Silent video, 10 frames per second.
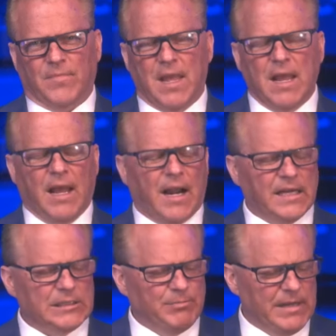And I
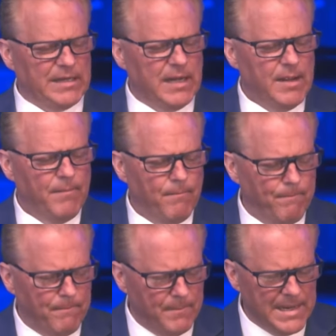spent
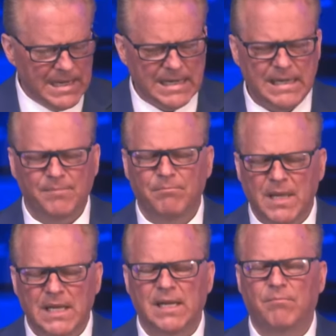many,
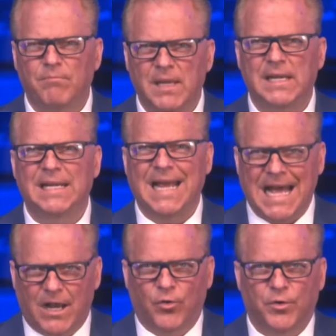many, many
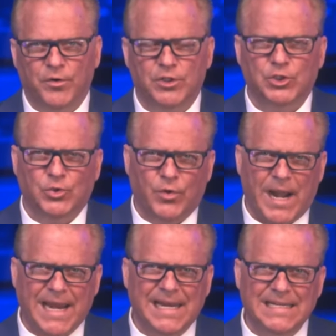hours
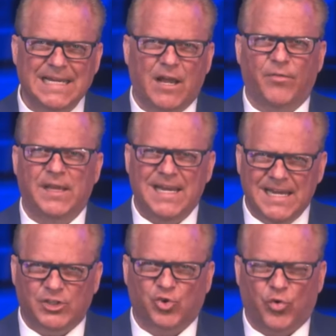tracking down the
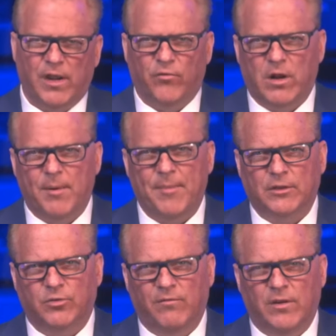history of what I'm about
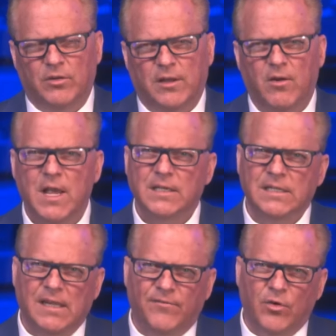to reveal to you to
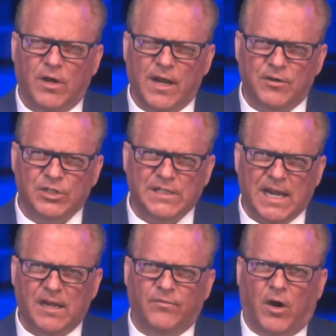give you an
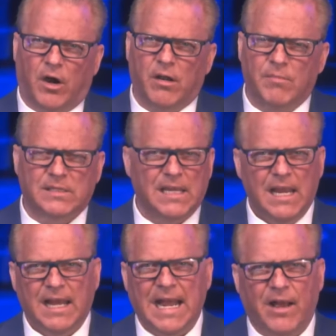understanding of Artemis
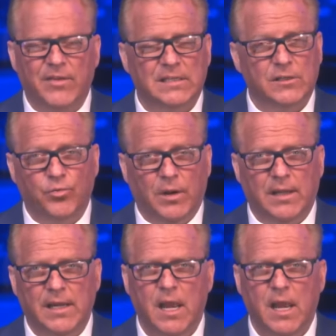and how this is really